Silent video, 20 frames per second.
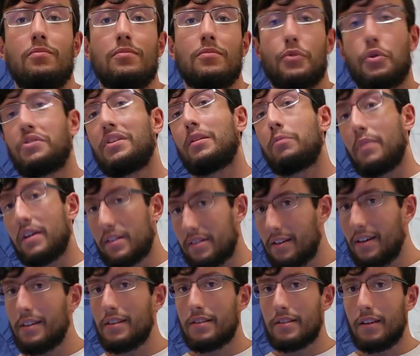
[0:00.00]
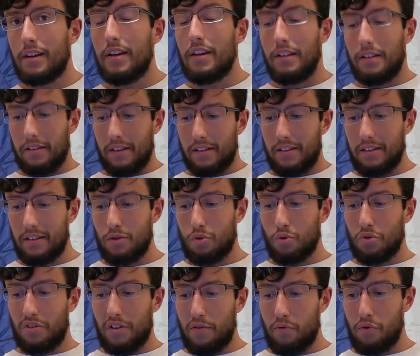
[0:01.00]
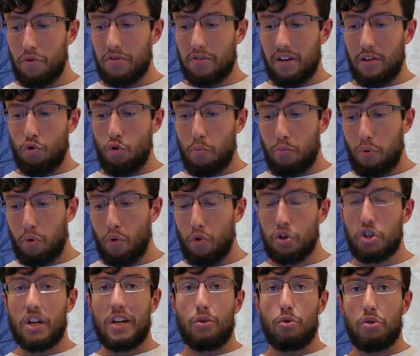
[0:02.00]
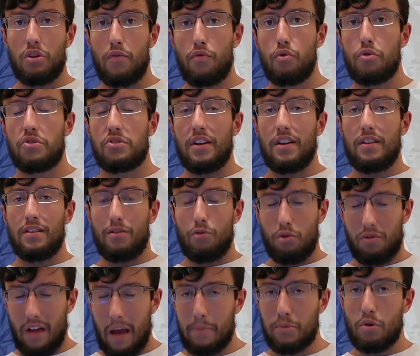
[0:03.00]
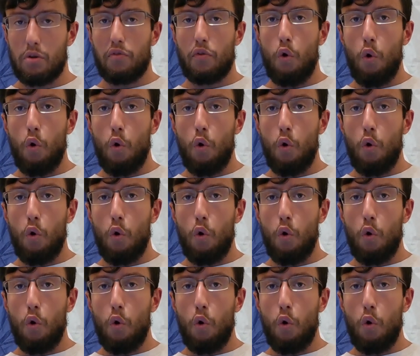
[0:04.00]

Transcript: Does that make sense? This is the difference in approach and the difference in the types of